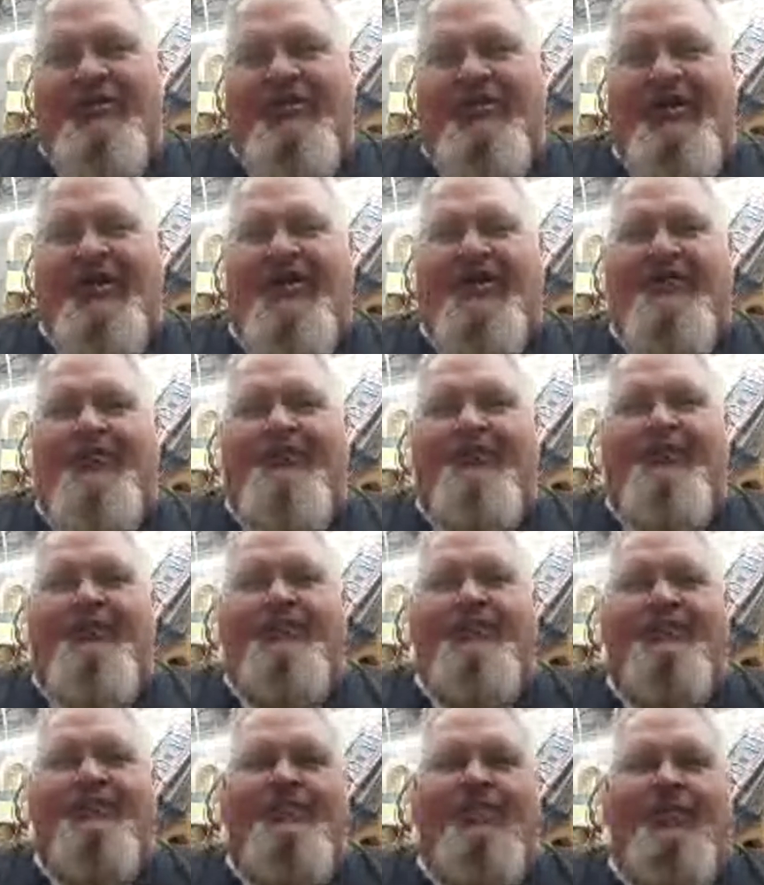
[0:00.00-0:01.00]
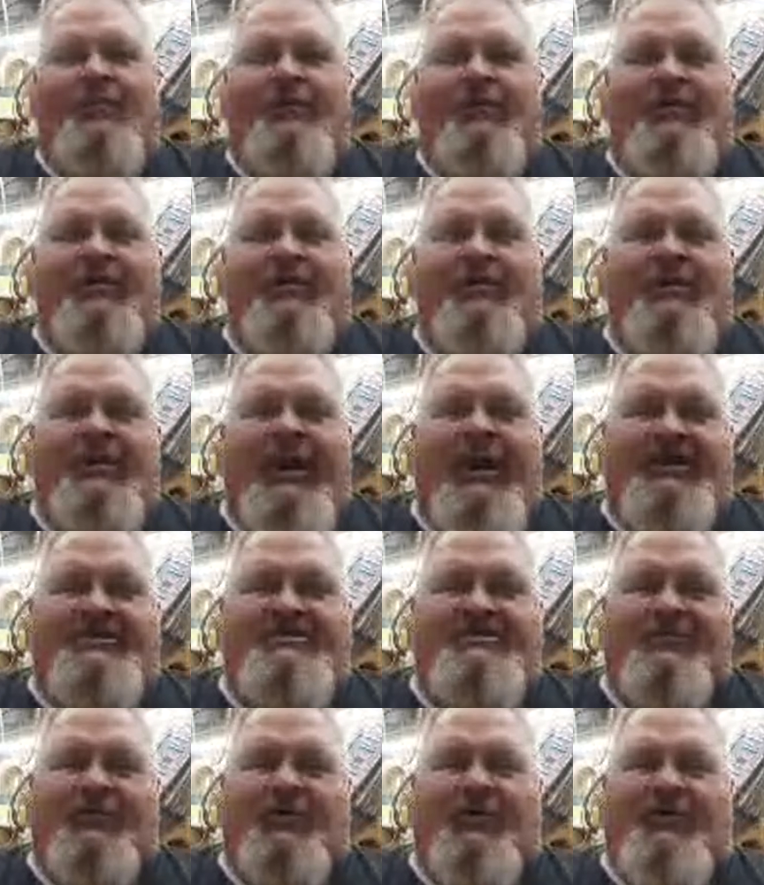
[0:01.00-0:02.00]
Had some
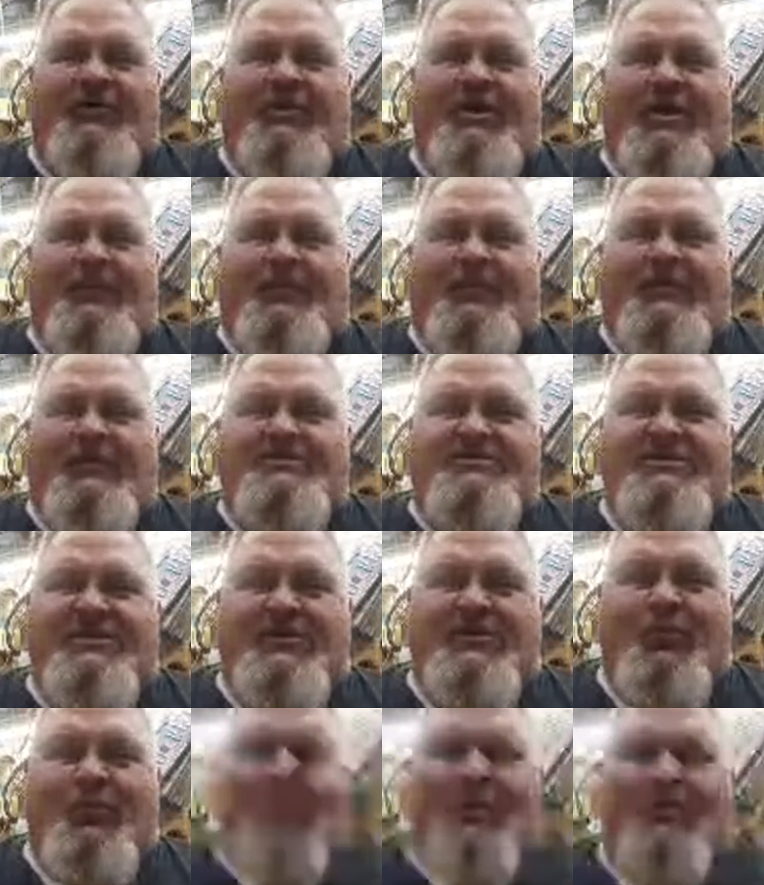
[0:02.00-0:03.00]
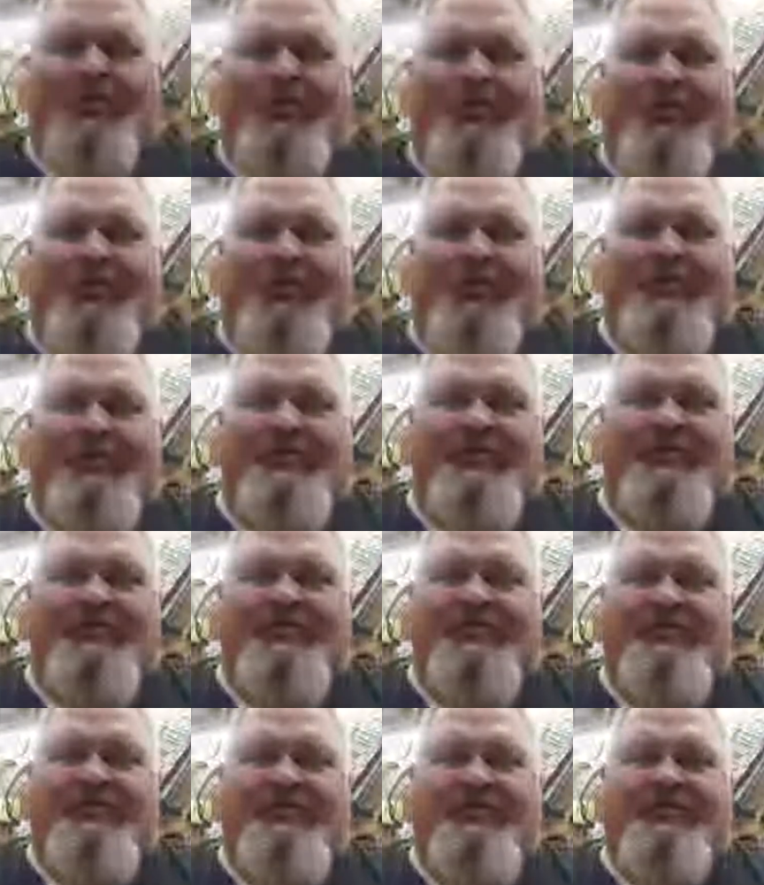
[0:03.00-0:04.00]
good companies that he worked with
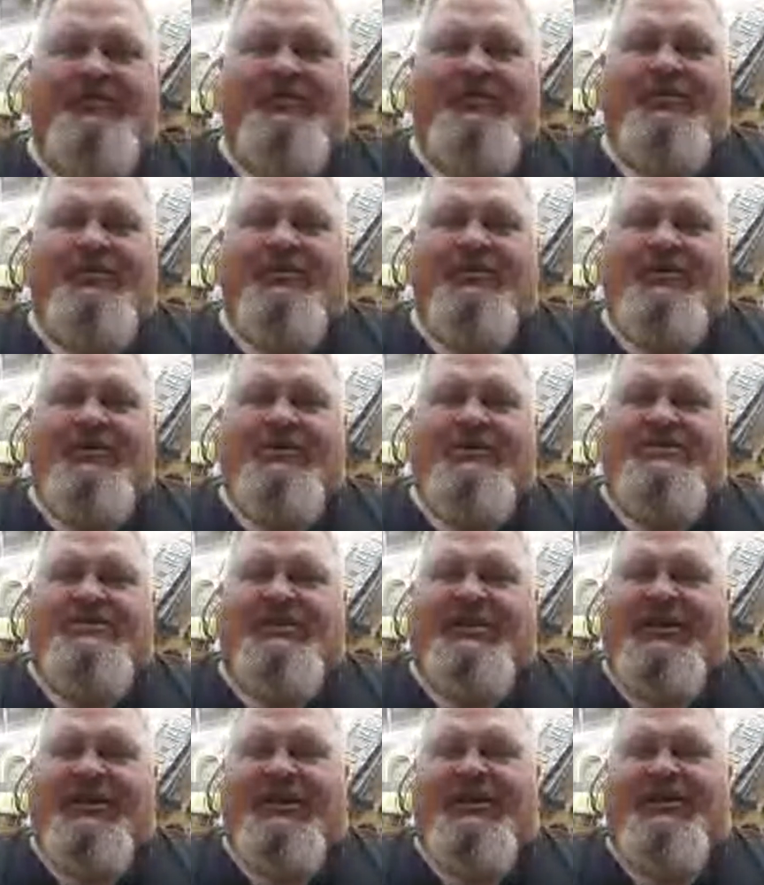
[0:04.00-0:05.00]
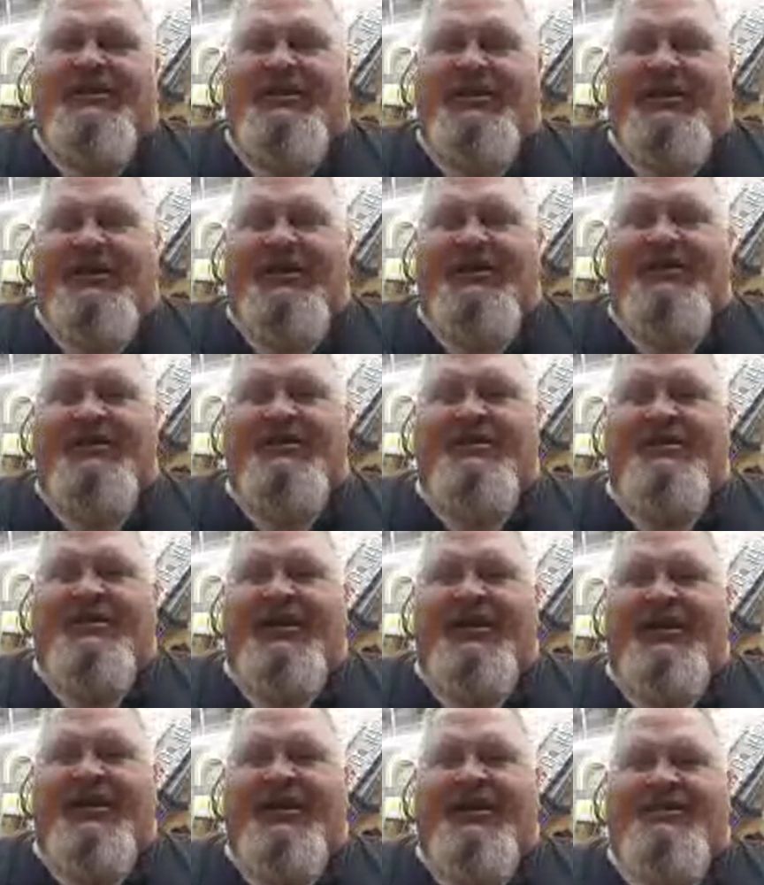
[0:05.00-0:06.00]
to get it done, and
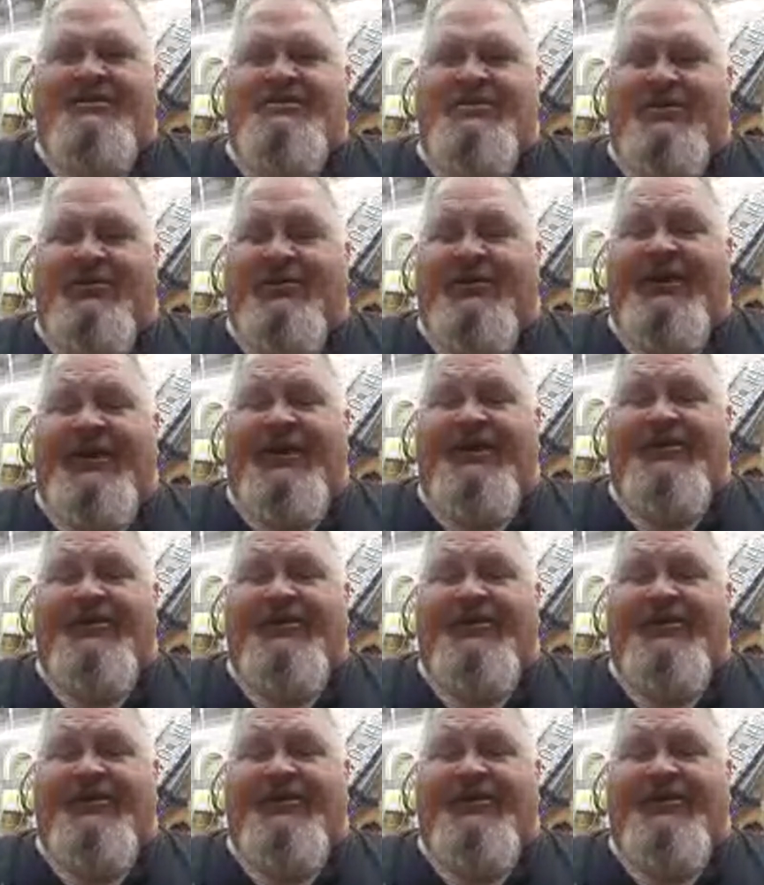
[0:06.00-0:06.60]
it turned out